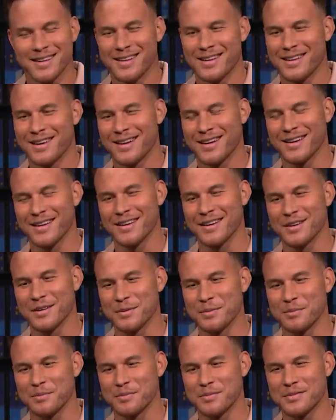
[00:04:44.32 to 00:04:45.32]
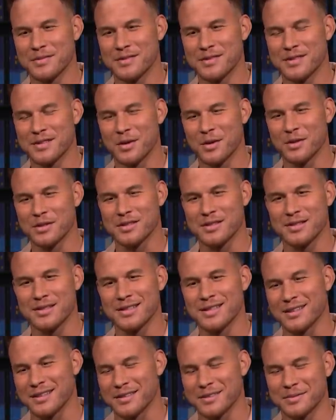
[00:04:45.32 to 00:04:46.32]
um, so it's
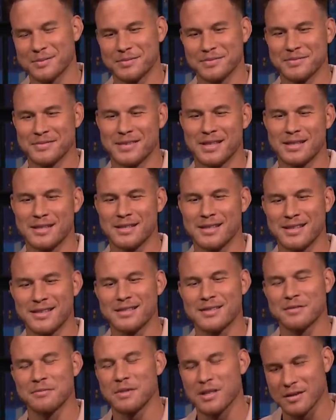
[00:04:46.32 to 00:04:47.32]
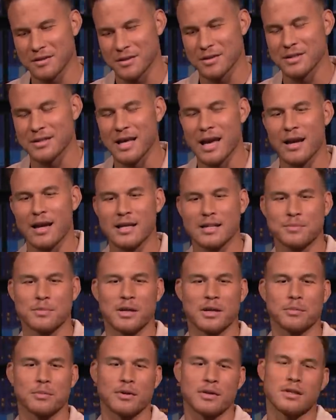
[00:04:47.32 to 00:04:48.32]
you know, it's it's it, there's that
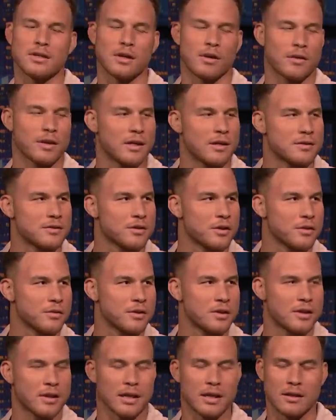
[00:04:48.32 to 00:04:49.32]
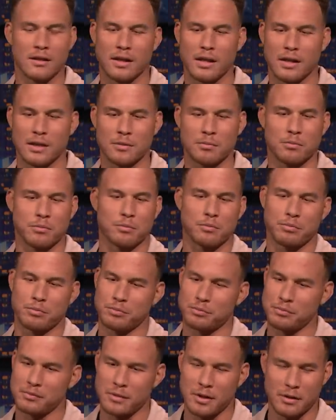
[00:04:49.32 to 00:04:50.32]
aspect, but you know they deserved it. They they
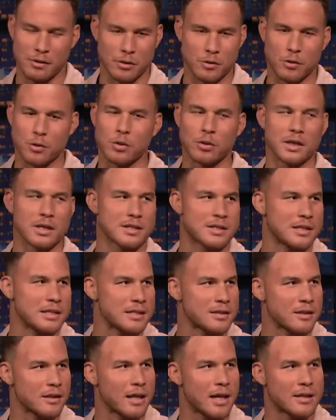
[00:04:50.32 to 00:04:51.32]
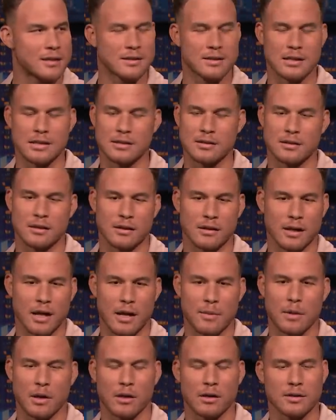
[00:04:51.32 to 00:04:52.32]
grueling season last season and
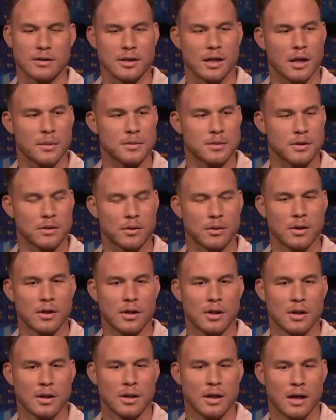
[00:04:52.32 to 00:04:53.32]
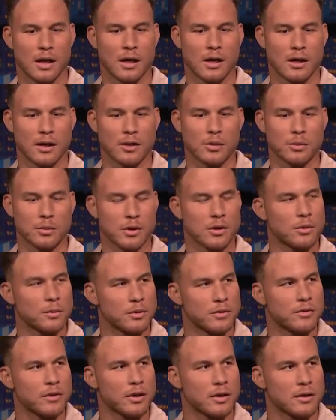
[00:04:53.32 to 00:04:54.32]
came out on top. So uh, it'll be it'll be
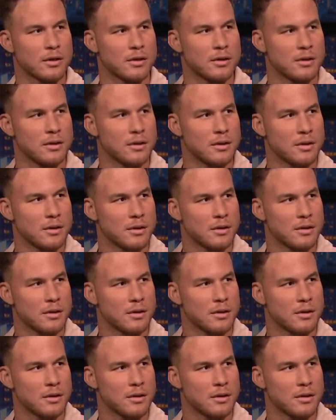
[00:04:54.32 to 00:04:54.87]
fun. Does